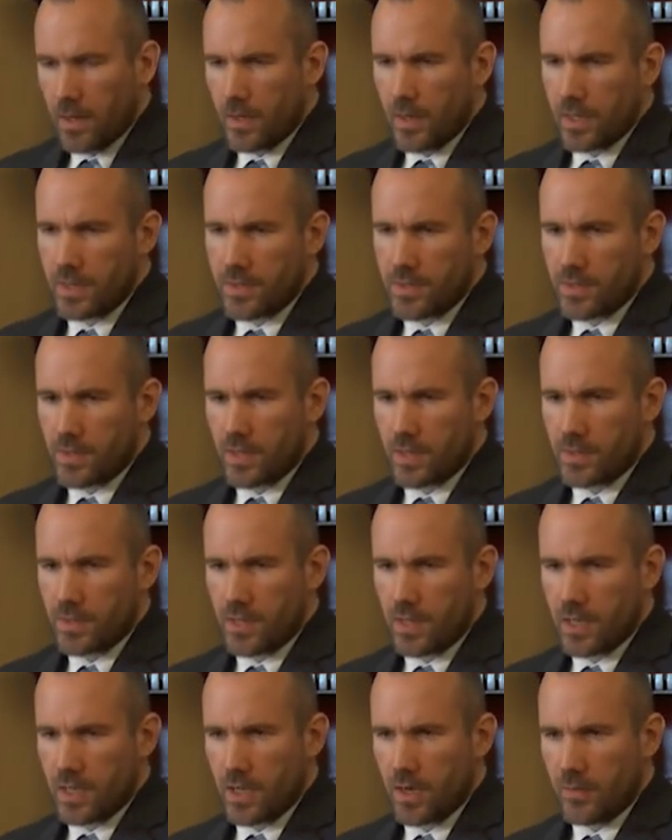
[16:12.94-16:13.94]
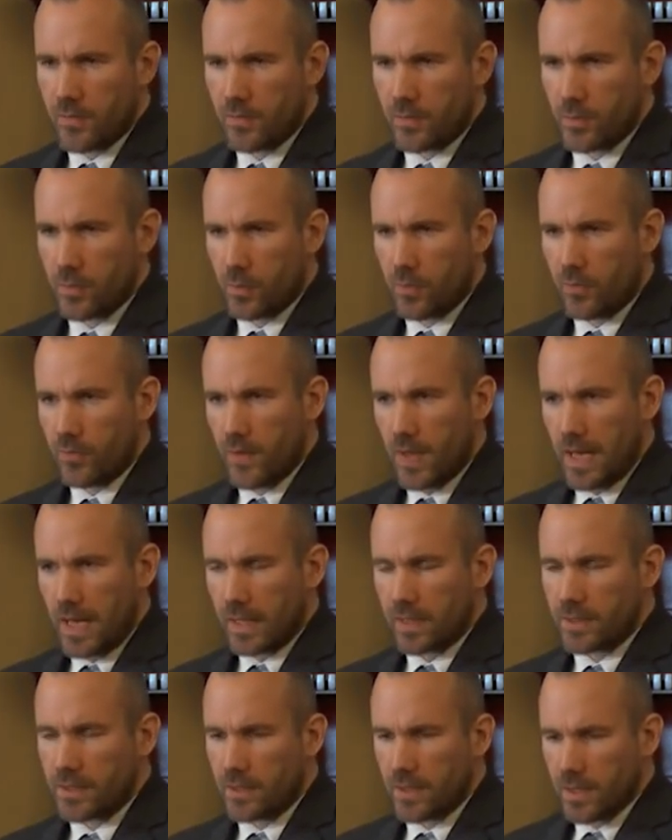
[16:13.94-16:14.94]
It's an uncomfortable
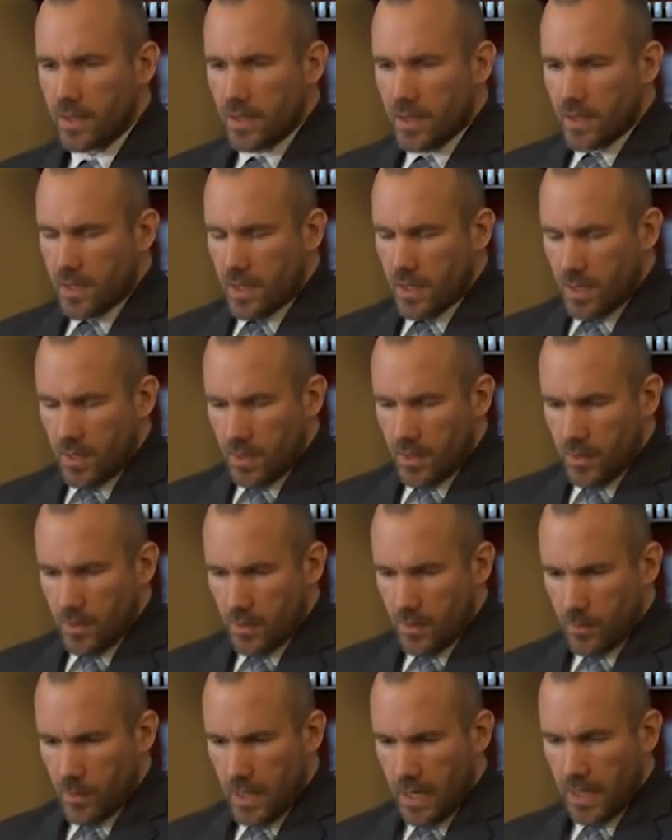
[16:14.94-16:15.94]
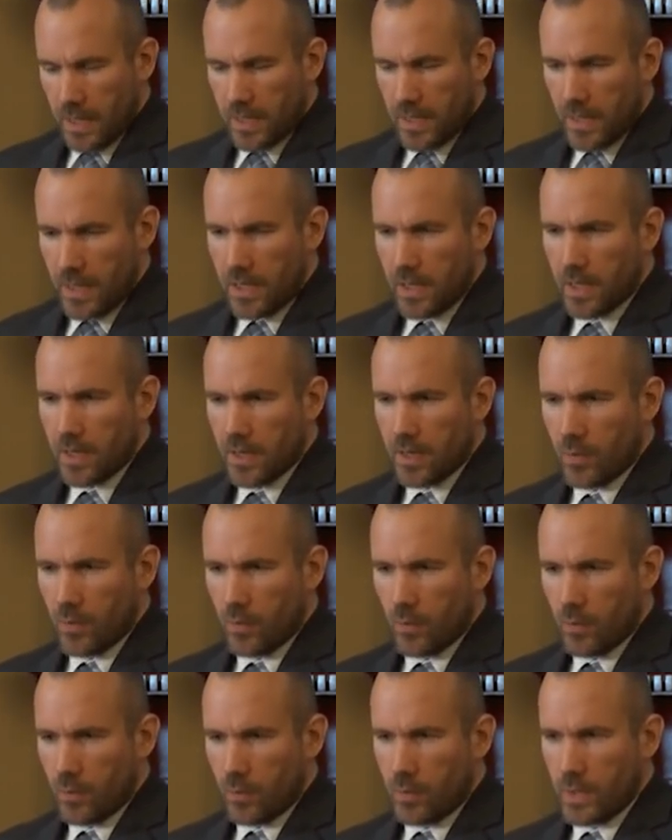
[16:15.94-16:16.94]
fact, but our
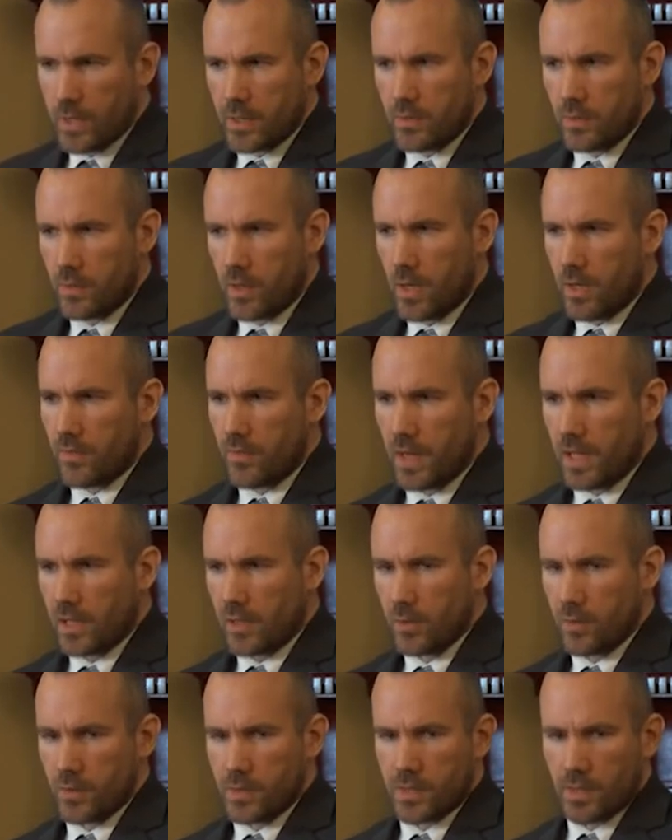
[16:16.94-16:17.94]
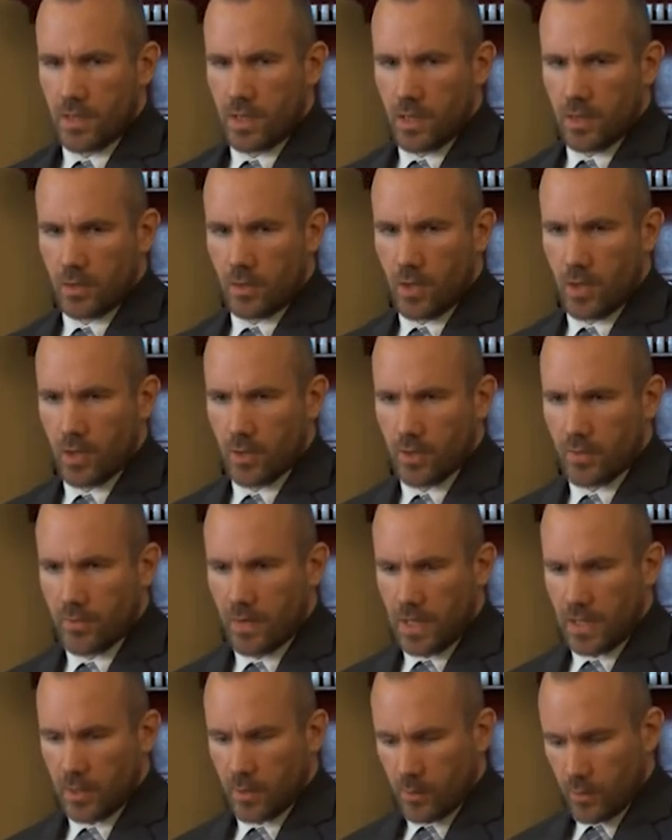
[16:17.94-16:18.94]
values are not the
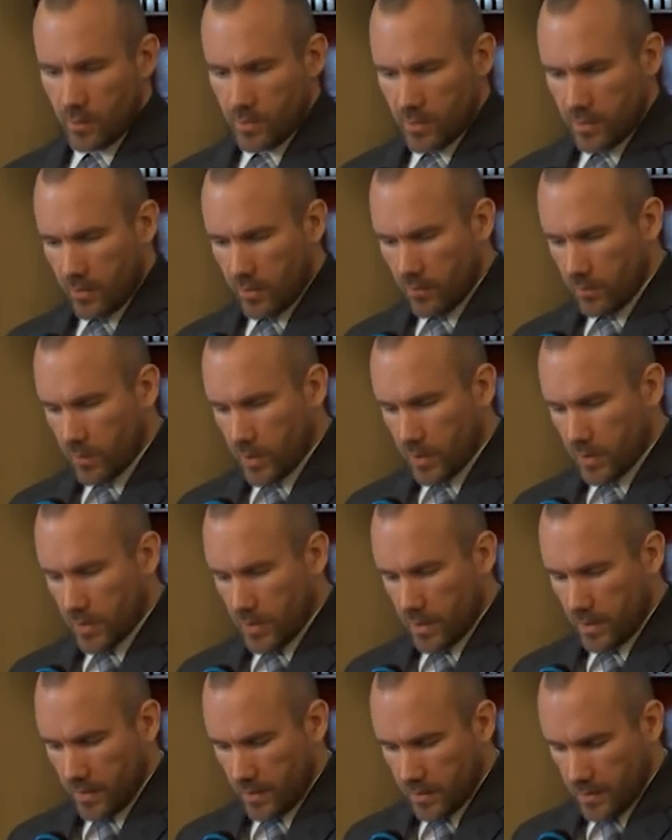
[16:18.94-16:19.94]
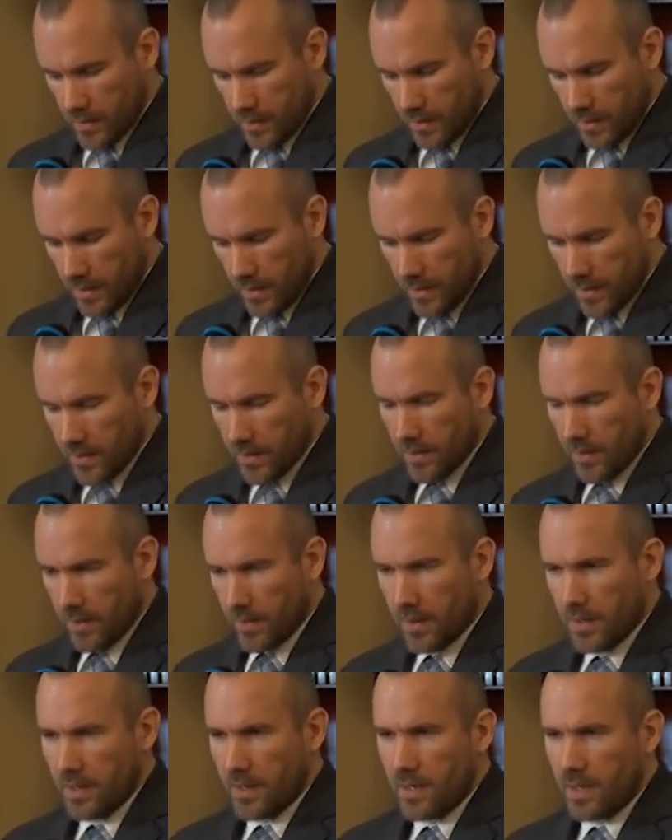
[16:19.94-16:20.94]
values of modernity.
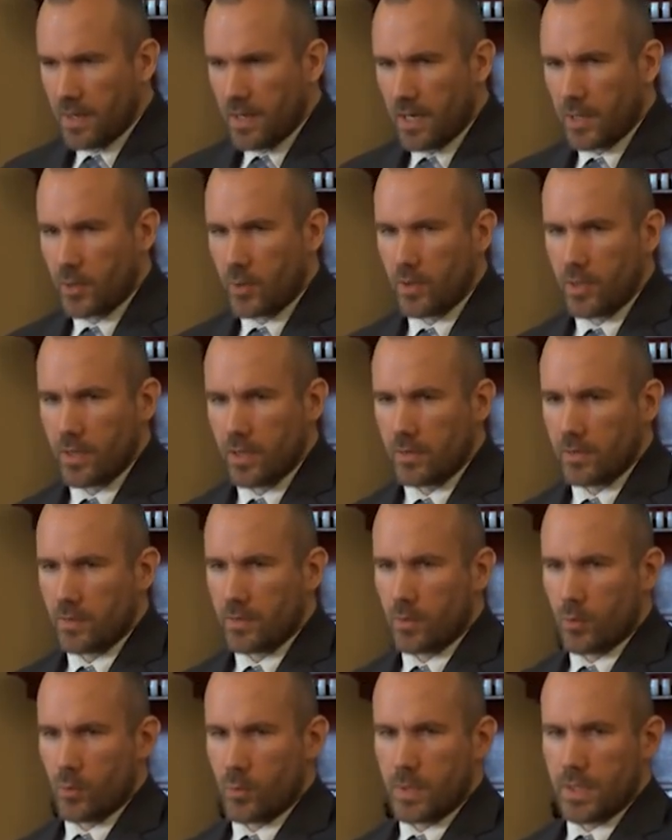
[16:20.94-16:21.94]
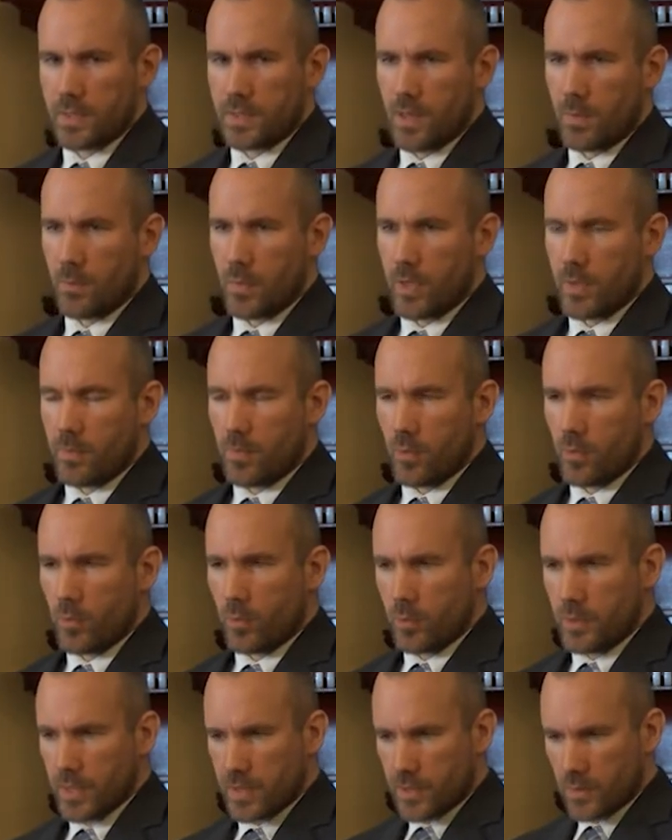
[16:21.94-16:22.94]
I know that there will be some people
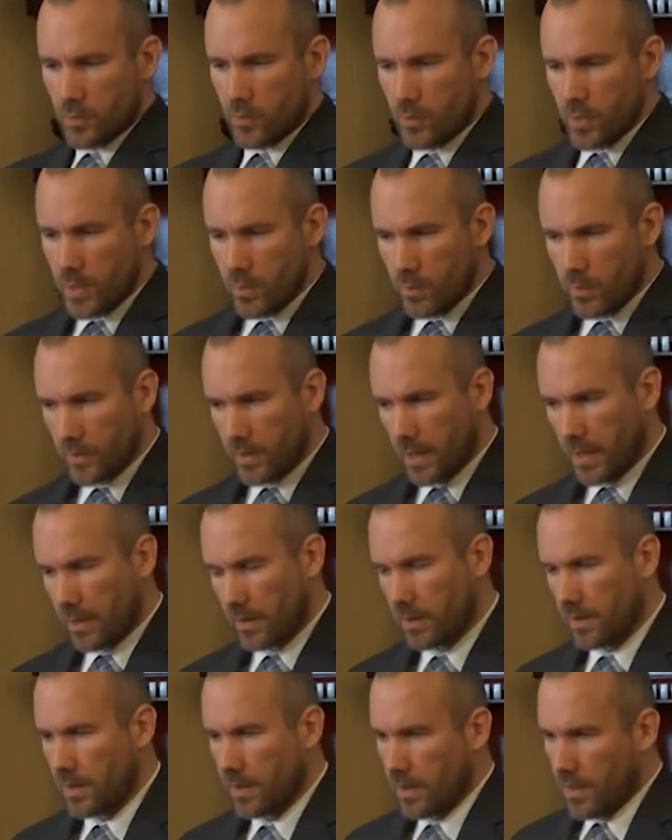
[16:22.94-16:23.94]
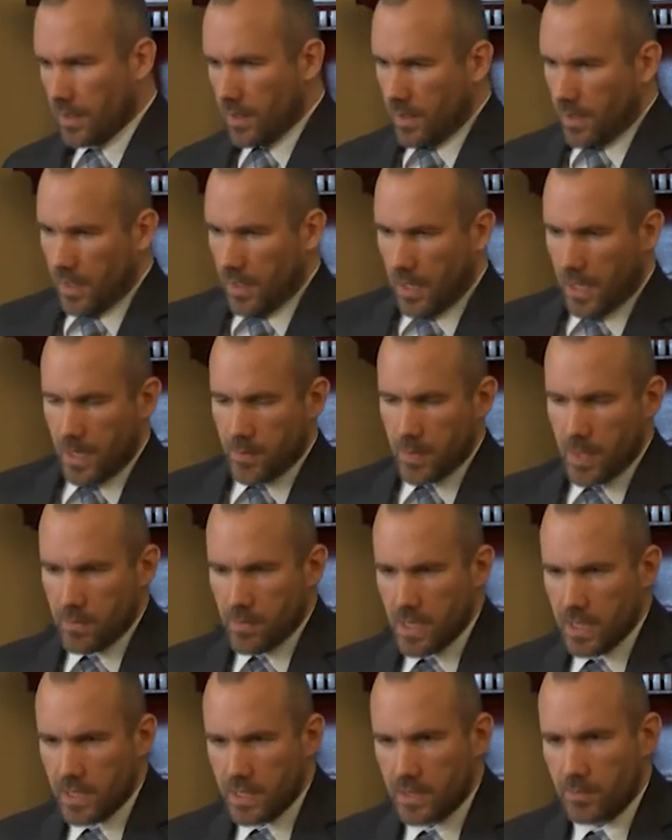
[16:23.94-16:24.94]
who disagree with that. I meet
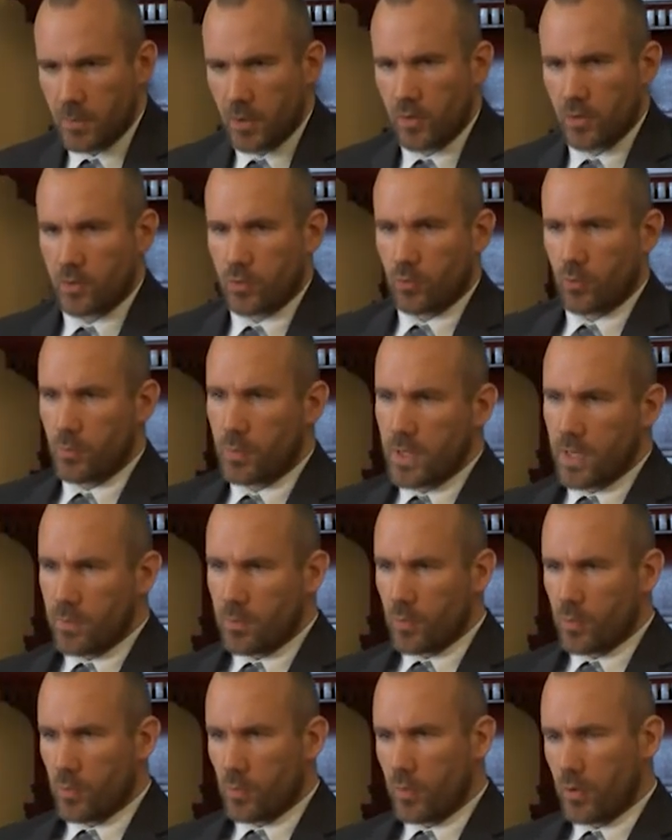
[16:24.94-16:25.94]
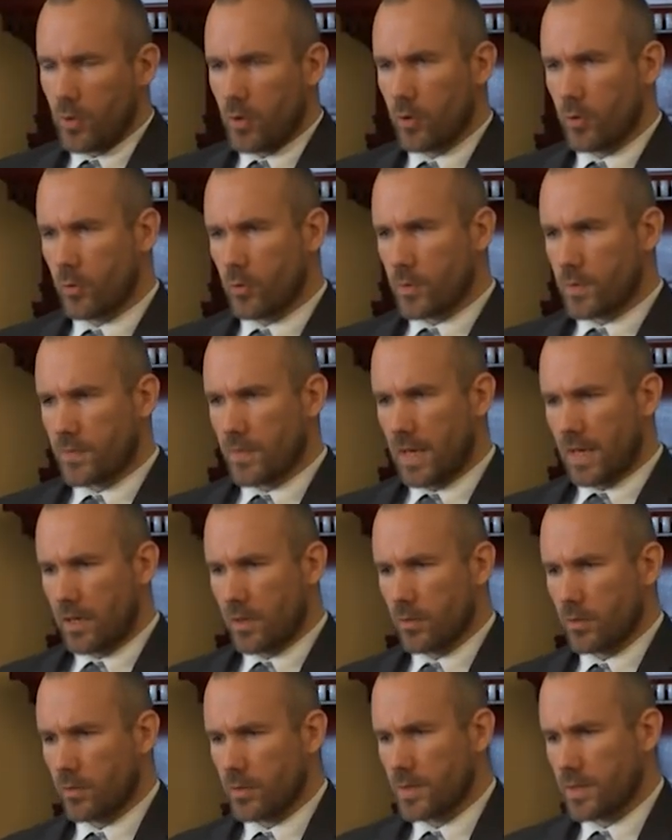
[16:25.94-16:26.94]
many spiritual people whose
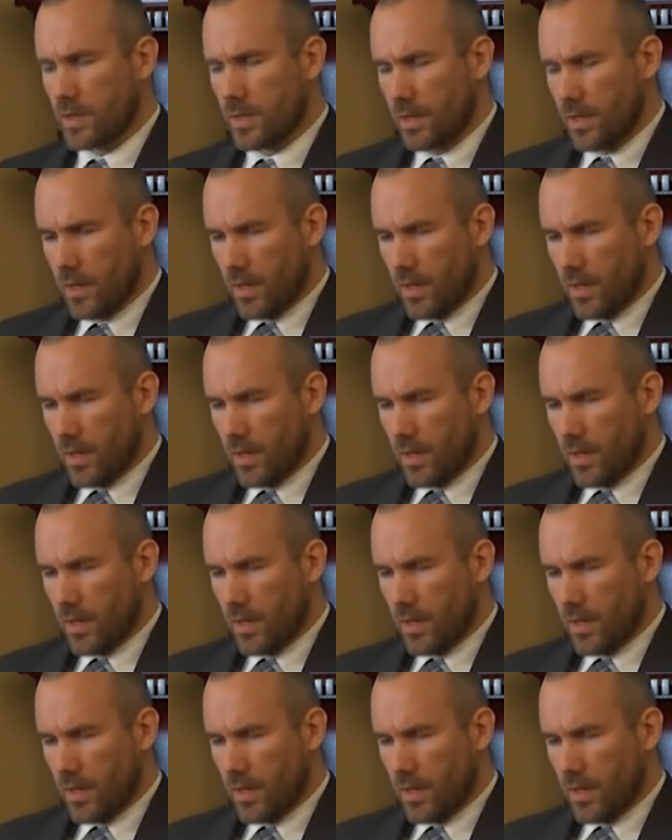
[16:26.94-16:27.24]
values